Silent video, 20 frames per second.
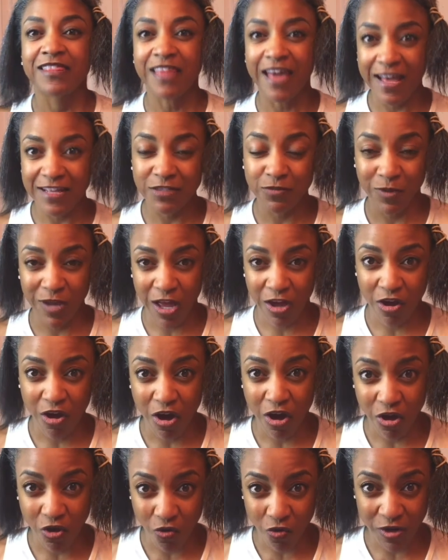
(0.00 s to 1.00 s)
That's what I
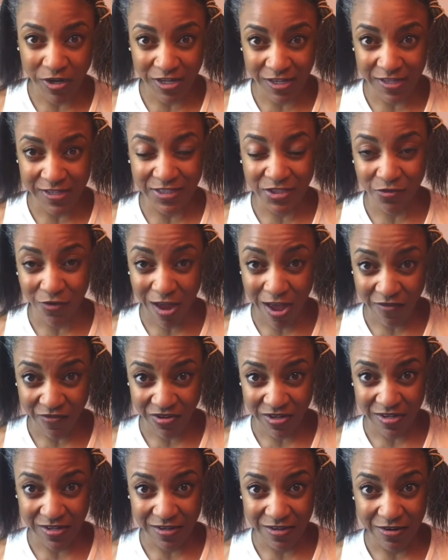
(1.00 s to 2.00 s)
call going against
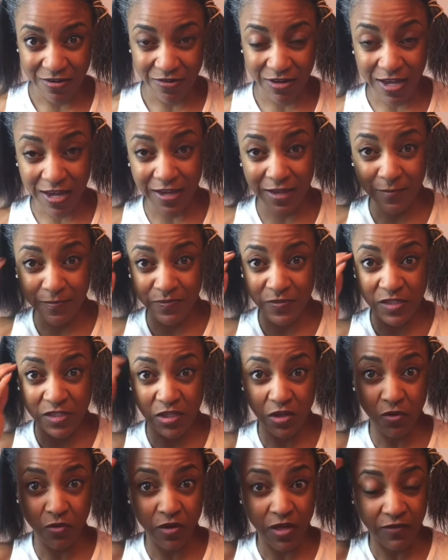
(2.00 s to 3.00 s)
gravity, okay?
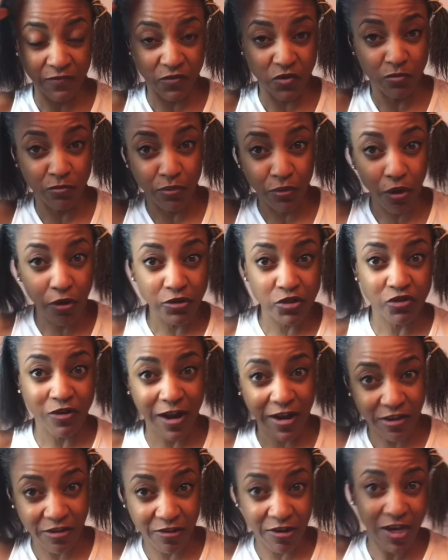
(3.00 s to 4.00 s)
So if you blow
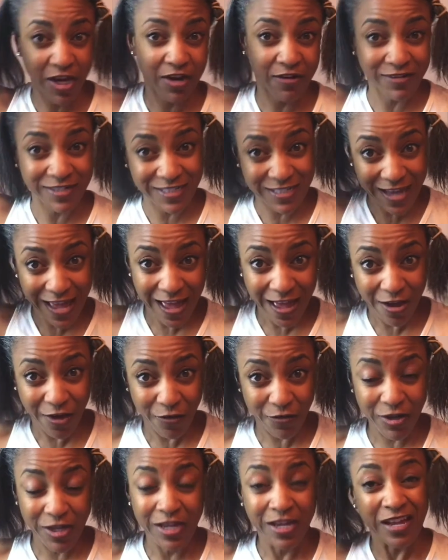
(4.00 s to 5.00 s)
dry your hair
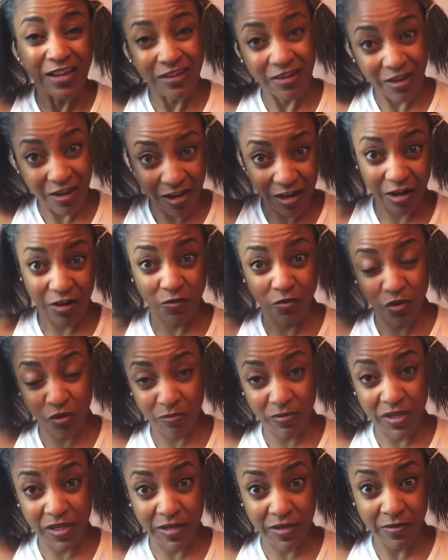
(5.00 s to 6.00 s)
down, your hair will
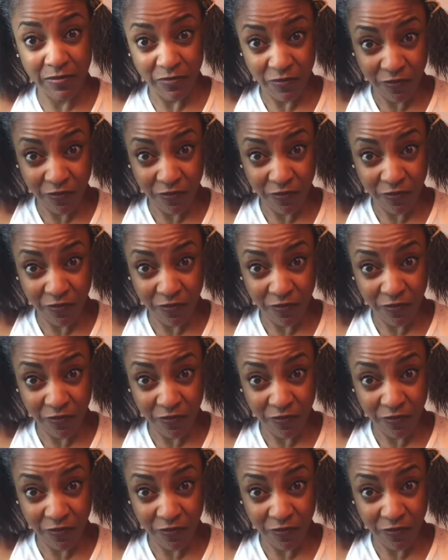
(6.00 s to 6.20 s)
be